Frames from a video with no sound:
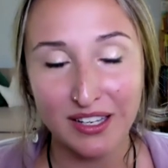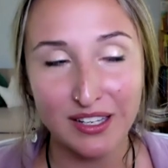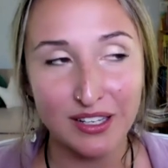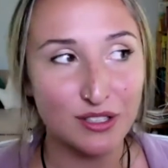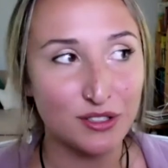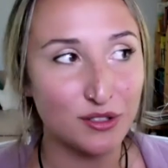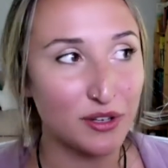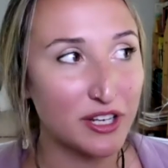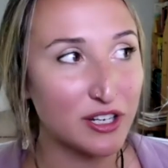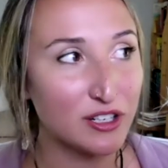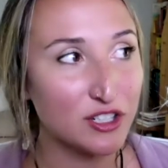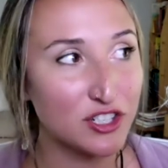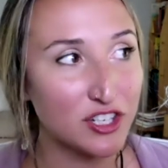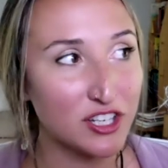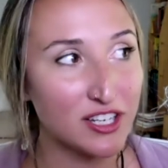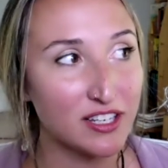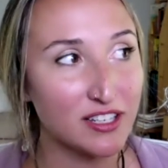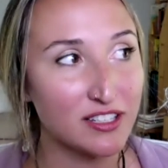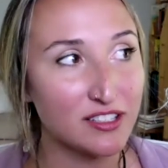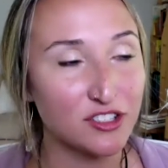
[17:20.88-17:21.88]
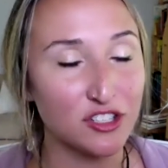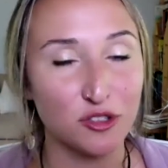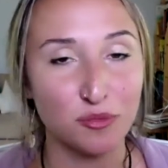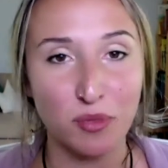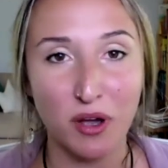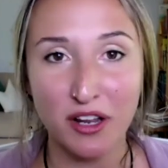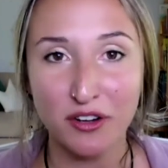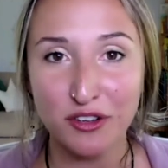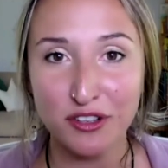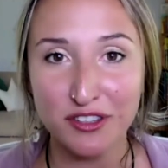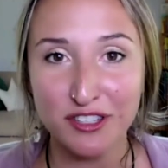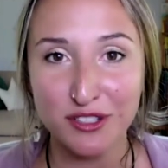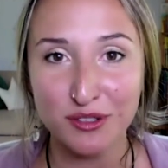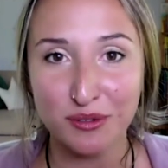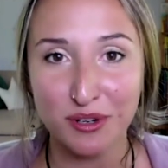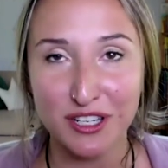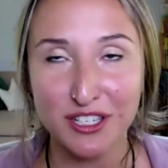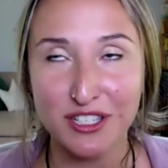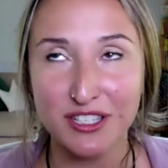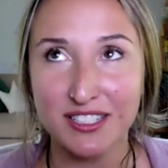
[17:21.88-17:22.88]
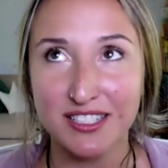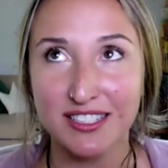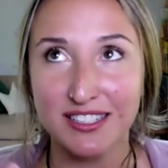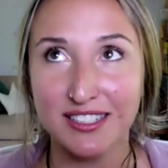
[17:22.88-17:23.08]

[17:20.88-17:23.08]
So here she is, she's pondering this question,